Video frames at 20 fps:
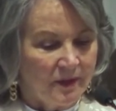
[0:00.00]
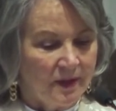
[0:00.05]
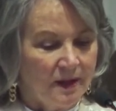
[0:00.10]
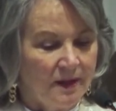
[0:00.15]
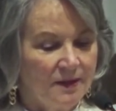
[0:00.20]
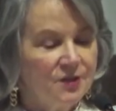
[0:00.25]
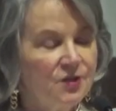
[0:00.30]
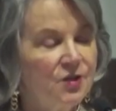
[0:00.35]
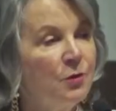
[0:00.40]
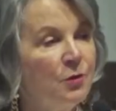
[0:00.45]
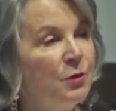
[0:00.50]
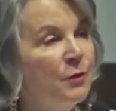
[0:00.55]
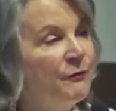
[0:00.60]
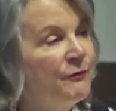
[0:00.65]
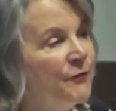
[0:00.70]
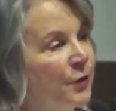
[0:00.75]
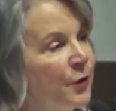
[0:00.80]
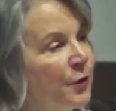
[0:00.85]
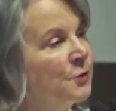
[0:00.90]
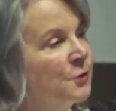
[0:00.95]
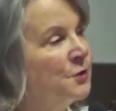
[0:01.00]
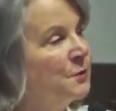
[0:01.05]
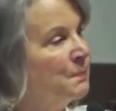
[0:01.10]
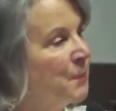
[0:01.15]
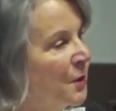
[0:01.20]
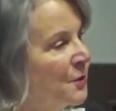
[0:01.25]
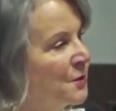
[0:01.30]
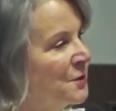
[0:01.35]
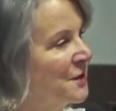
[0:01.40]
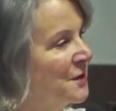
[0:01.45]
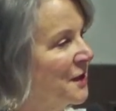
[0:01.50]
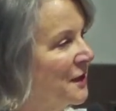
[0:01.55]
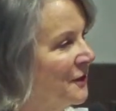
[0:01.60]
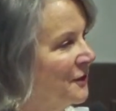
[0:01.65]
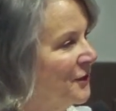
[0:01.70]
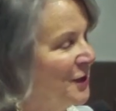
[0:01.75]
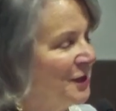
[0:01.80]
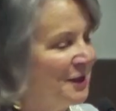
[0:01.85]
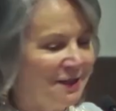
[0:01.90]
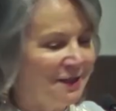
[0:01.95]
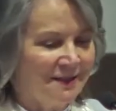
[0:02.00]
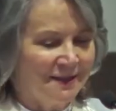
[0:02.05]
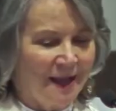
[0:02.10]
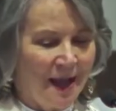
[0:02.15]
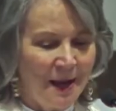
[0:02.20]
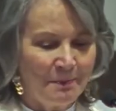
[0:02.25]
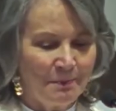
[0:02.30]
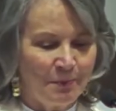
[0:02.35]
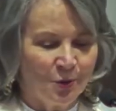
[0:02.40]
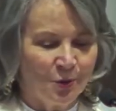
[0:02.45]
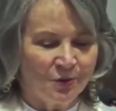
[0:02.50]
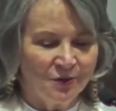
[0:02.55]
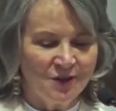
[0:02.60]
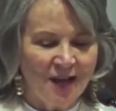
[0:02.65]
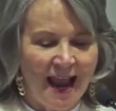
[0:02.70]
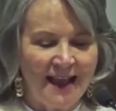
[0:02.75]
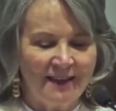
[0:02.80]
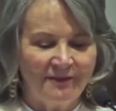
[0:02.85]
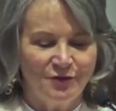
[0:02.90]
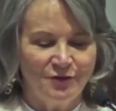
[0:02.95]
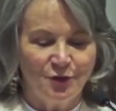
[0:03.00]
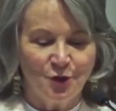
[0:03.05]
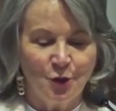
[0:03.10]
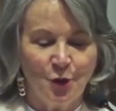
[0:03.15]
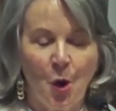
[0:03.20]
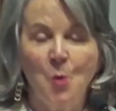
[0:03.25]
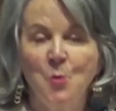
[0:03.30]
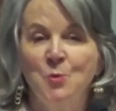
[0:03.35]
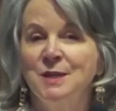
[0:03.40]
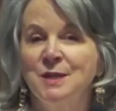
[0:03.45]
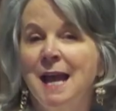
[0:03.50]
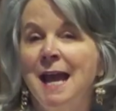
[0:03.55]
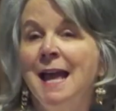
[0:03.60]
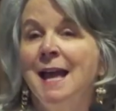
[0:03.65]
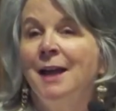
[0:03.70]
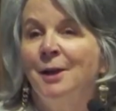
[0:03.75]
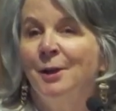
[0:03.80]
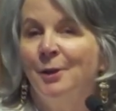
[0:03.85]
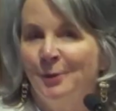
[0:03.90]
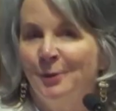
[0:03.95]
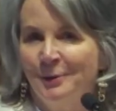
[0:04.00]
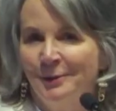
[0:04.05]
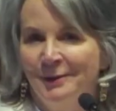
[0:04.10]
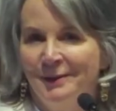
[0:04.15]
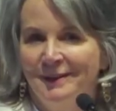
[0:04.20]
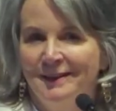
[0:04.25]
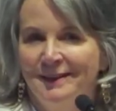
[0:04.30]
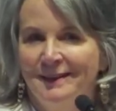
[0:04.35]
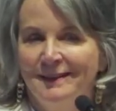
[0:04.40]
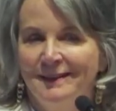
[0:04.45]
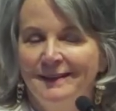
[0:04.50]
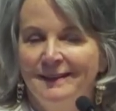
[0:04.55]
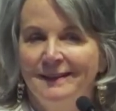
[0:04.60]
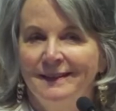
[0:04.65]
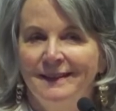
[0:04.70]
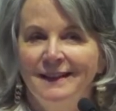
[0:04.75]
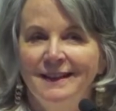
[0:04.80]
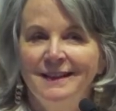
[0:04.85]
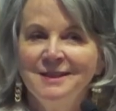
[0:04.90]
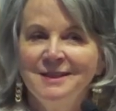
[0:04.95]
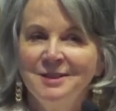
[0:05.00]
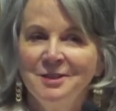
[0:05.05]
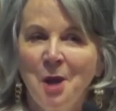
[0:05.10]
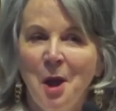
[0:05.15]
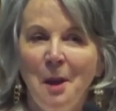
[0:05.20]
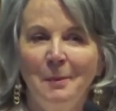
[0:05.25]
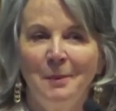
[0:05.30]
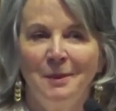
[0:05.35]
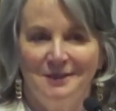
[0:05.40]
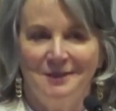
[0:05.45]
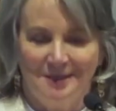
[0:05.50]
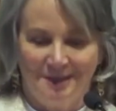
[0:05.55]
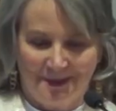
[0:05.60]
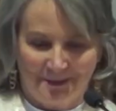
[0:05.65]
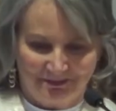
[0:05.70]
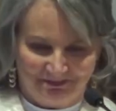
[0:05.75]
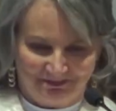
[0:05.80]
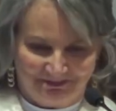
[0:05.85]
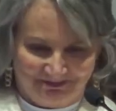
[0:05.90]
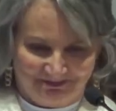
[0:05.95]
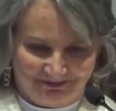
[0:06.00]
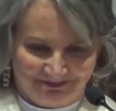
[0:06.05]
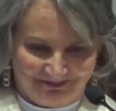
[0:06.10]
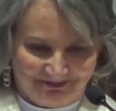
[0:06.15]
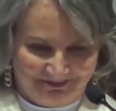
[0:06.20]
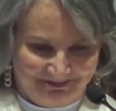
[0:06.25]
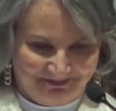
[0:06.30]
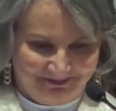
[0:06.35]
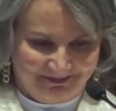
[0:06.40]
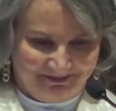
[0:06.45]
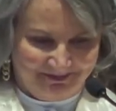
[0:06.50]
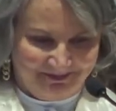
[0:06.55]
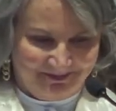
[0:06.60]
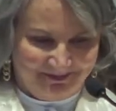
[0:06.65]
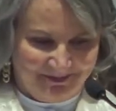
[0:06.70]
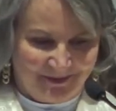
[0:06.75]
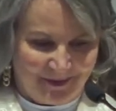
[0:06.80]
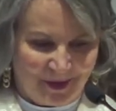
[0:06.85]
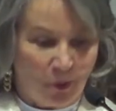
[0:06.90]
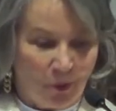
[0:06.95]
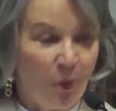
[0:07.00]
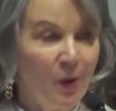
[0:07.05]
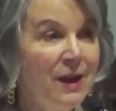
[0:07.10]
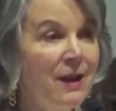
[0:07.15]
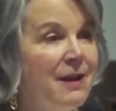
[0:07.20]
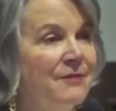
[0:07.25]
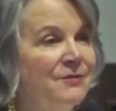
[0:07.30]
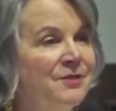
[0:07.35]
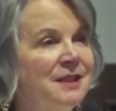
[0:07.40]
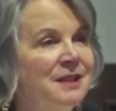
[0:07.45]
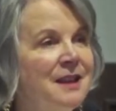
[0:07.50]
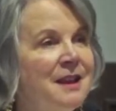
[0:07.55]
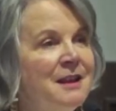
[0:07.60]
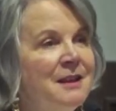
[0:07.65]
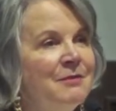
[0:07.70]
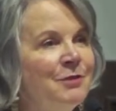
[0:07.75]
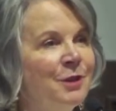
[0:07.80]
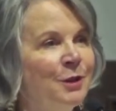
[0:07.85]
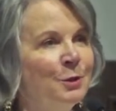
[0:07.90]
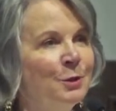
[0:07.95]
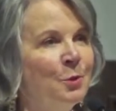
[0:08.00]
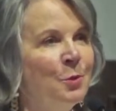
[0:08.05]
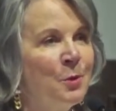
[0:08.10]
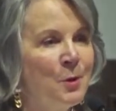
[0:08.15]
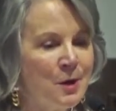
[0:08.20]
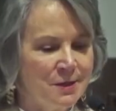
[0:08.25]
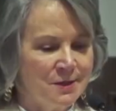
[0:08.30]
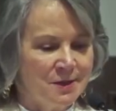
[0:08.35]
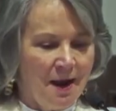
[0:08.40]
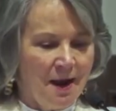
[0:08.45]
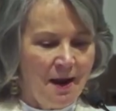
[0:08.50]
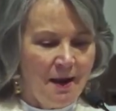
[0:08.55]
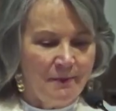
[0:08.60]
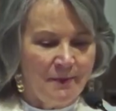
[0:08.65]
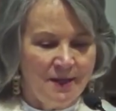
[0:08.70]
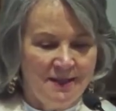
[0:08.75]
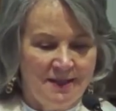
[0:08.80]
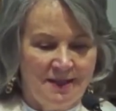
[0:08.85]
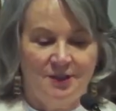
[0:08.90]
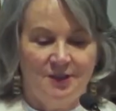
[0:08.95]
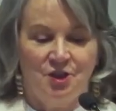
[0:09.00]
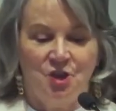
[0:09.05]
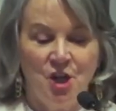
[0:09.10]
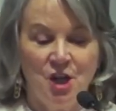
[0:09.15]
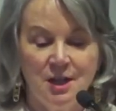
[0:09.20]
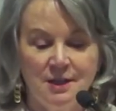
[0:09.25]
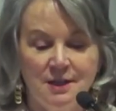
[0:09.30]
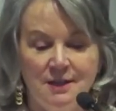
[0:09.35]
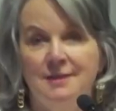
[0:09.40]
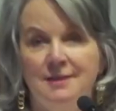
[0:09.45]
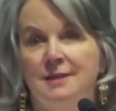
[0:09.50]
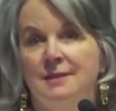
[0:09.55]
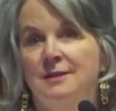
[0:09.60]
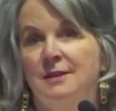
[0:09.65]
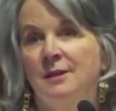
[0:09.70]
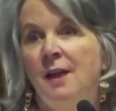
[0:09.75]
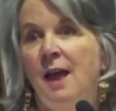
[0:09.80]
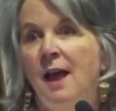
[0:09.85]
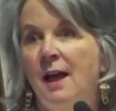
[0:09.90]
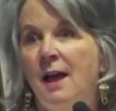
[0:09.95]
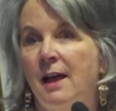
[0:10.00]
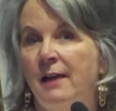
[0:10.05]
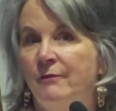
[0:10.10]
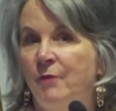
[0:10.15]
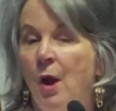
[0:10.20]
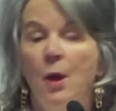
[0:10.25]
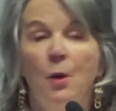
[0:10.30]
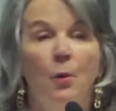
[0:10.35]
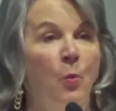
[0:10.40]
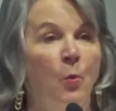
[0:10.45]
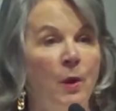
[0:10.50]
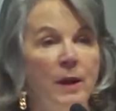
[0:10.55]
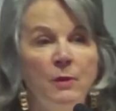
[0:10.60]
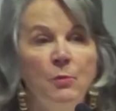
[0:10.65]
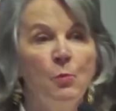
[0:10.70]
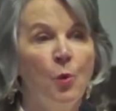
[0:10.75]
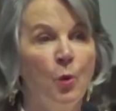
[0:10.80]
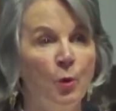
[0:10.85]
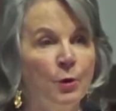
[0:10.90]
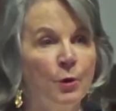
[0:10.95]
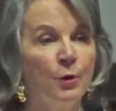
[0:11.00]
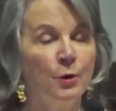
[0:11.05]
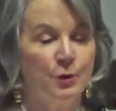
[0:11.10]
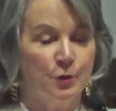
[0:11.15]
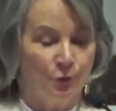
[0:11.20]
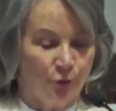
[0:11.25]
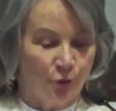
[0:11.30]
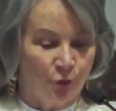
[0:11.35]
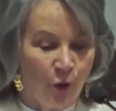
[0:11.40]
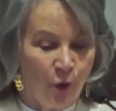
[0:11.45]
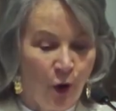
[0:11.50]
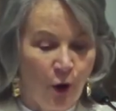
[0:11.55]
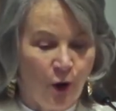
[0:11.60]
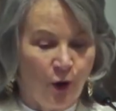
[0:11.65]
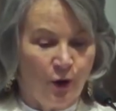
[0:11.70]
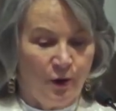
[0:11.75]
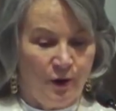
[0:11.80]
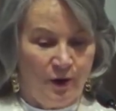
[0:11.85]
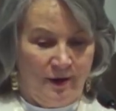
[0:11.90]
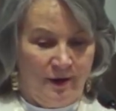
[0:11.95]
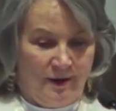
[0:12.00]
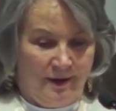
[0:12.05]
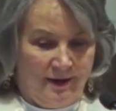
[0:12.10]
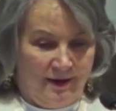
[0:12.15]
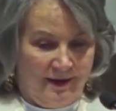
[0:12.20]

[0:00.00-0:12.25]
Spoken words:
So the first person the disciples have to go tell is Thomas. "We have seen the Lord, Thomas. Jesus is alive. We weren't wrong."